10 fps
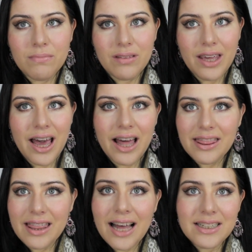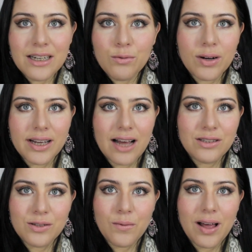yeah, that didn't work
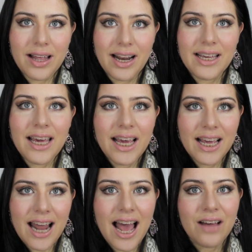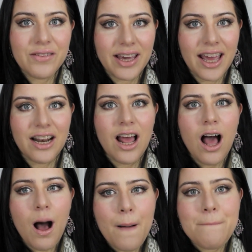out so well, and I can't have, again,
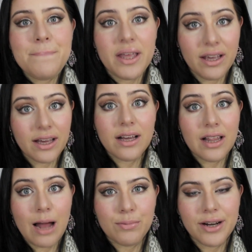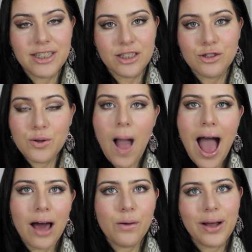a million collaborations. So
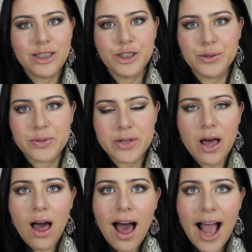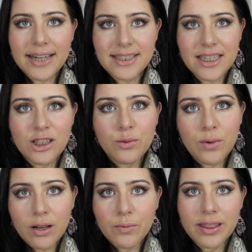how do I choose? I did the
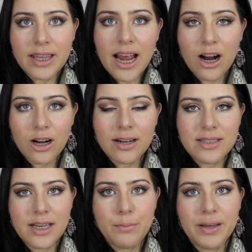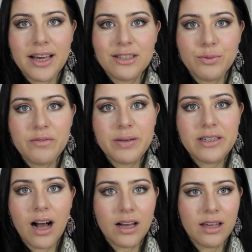one with Karen Garcia because we've
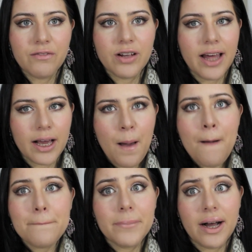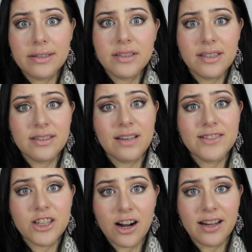been talking for like months since
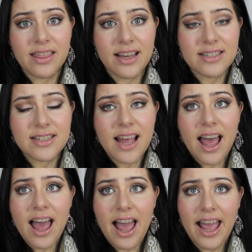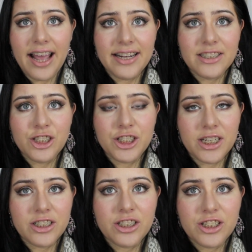I've started this, and
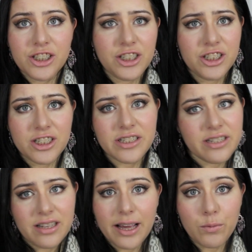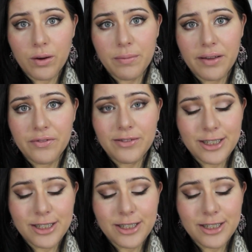she's just like one of my